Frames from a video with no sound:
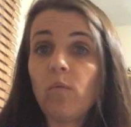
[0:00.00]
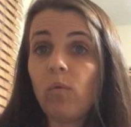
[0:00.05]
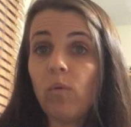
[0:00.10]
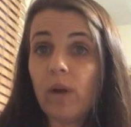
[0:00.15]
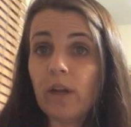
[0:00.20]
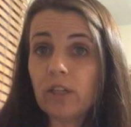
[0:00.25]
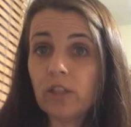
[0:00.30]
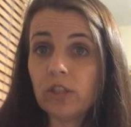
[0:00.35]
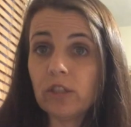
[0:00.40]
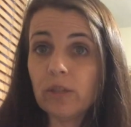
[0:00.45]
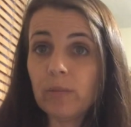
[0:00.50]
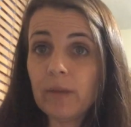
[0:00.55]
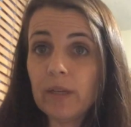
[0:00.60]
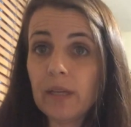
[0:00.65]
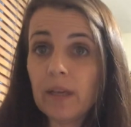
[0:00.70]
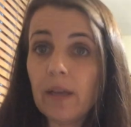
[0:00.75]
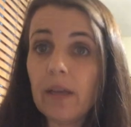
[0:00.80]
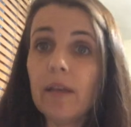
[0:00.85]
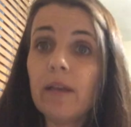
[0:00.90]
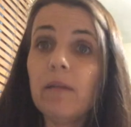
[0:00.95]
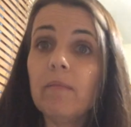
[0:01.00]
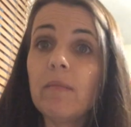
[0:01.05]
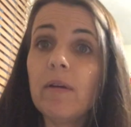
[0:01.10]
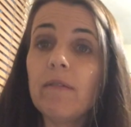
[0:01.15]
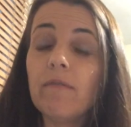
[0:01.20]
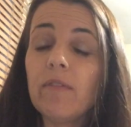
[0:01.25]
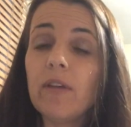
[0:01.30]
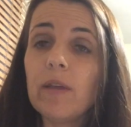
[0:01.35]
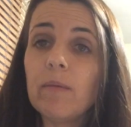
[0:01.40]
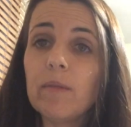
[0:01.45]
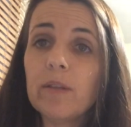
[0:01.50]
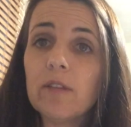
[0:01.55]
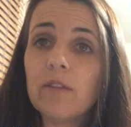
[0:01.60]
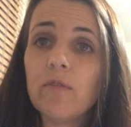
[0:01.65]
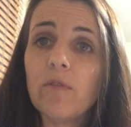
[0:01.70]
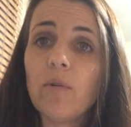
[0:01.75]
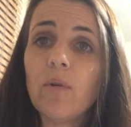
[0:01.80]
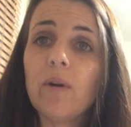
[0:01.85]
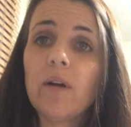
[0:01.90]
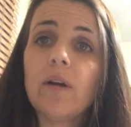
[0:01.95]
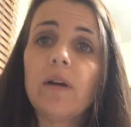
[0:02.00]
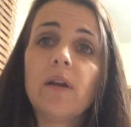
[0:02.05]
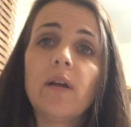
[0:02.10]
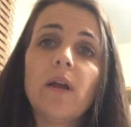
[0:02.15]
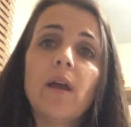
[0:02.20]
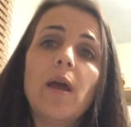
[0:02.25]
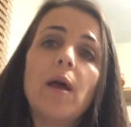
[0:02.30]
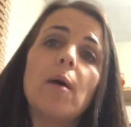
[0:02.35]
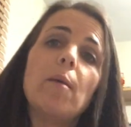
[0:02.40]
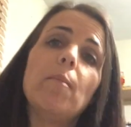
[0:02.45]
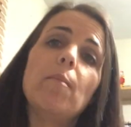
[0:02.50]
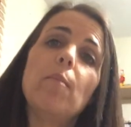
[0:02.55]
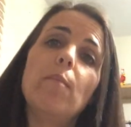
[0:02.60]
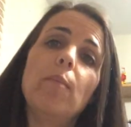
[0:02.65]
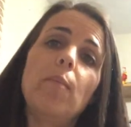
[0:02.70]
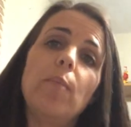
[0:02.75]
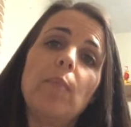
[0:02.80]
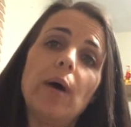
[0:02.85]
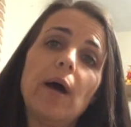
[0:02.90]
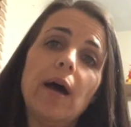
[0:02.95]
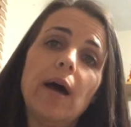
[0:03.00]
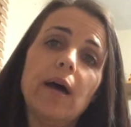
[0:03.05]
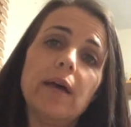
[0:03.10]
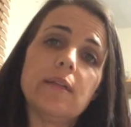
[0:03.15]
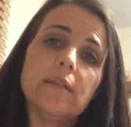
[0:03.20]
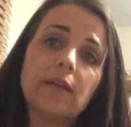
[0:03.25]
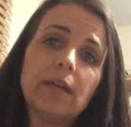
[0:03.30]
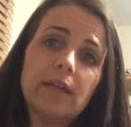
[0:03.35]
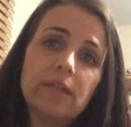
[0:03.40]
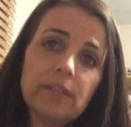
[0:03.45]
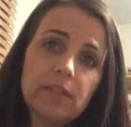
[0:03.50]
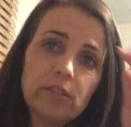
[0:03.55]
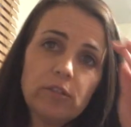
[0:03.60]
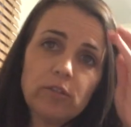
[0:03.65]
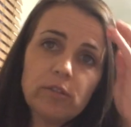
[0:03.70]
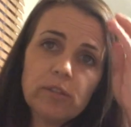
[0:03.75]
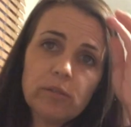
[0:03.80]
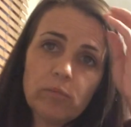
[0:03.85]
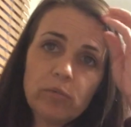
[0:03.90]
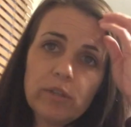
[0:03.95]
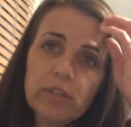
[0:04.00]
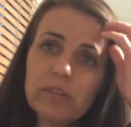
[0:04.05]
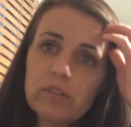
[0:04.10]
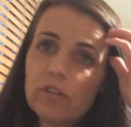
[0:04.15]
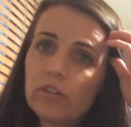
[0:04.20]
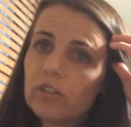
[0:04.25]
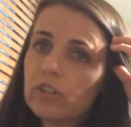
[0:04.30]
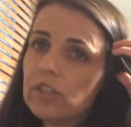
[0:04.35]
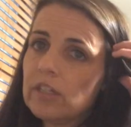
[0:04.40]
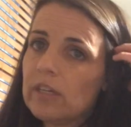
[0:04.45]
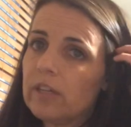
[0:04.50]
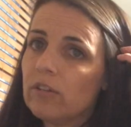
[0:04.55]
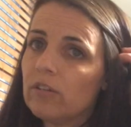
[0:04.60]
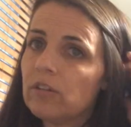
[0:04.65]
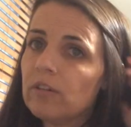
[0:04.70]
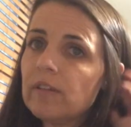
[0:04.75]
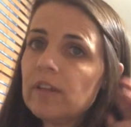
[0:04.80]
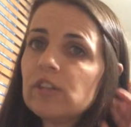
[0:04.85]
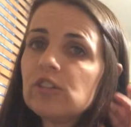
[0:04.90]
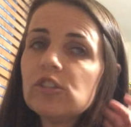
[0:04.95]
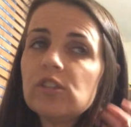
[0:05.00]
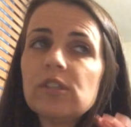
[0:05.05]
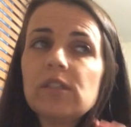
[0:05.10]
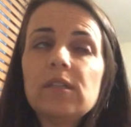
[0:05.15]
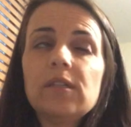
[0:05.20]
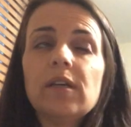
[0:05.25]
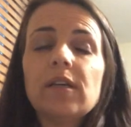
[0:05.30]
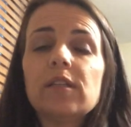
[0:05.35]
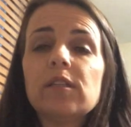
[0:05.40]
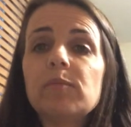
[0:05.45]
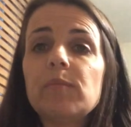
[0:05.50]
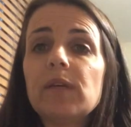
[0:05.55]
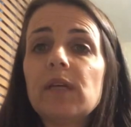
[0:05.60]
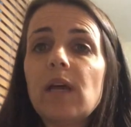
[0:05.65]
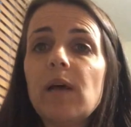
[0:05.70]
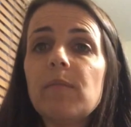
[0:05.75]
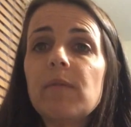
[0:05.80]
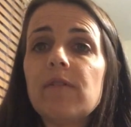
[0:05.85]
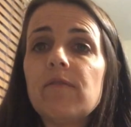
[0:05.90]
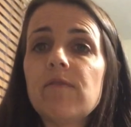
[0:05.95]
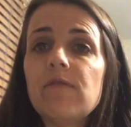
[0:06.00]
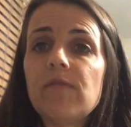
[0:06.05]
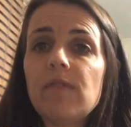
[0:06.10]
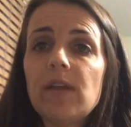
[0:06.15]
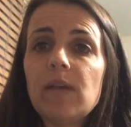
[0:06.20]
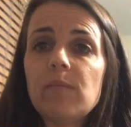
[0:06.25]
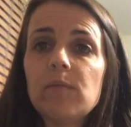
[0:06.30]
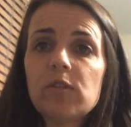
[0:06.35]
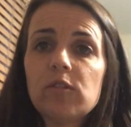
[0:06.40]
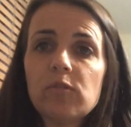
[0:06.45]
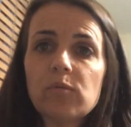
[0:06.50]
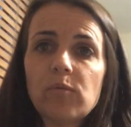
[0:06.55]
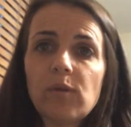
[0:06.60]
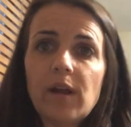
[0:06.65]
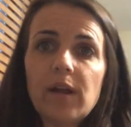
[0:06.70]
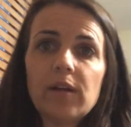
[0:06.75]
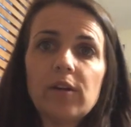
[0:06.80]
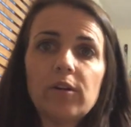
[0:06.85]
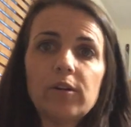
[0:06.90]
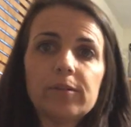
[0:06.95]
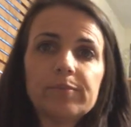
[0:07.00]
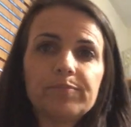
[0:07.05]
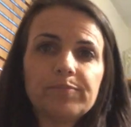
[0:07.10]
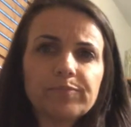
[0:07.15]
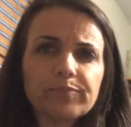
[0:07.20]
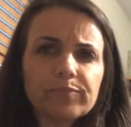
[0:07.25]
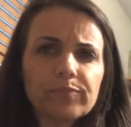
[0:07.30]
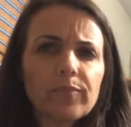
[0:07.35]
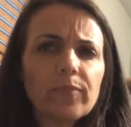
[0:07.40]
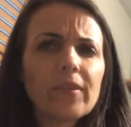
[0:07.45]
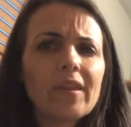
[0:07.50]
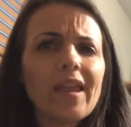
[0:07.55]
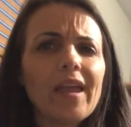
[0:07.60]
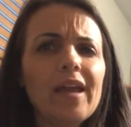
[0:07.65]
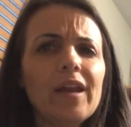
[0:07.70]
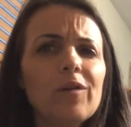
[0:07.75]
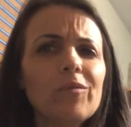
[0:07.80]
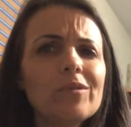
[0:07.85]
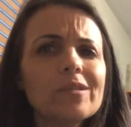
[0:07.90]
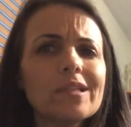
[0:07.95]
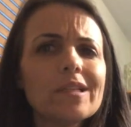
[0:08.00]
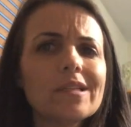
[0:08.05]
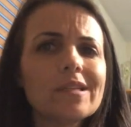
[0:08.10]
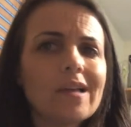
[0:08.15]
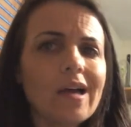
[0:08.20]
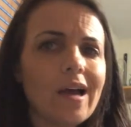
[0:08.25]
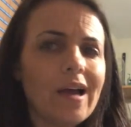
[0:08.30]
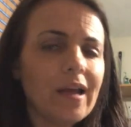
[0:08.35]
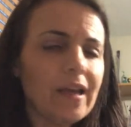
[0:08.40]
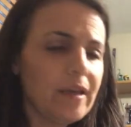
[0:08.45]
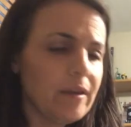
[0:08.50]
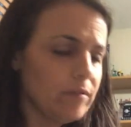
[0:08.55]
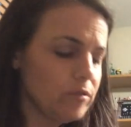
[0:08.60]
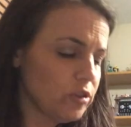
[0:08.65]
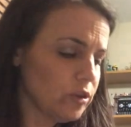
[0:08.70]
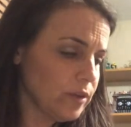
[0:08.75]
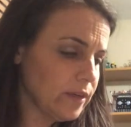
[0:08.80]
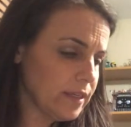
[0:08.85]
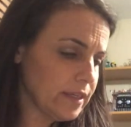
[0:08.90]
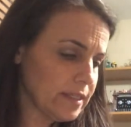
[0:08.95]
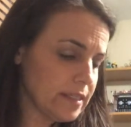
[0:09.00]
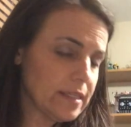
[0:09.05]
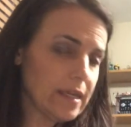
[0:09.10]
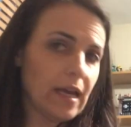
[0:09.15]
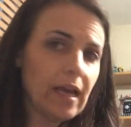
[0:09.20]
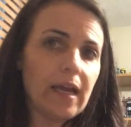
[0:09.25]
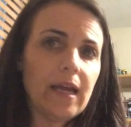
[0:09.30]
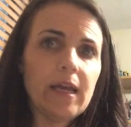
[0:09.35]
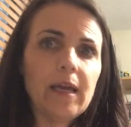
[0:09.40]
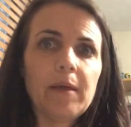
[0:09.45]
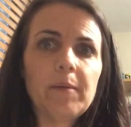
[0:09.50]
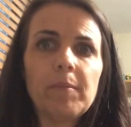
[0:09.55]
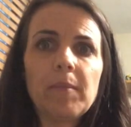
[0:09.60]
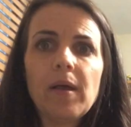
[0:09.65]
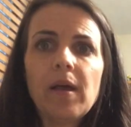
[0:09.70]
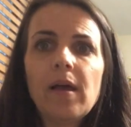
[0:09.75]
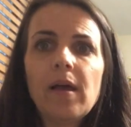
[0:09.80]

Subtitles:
what she became famous for, but I did do some research and learned that she does become a famous writer. And it was during a time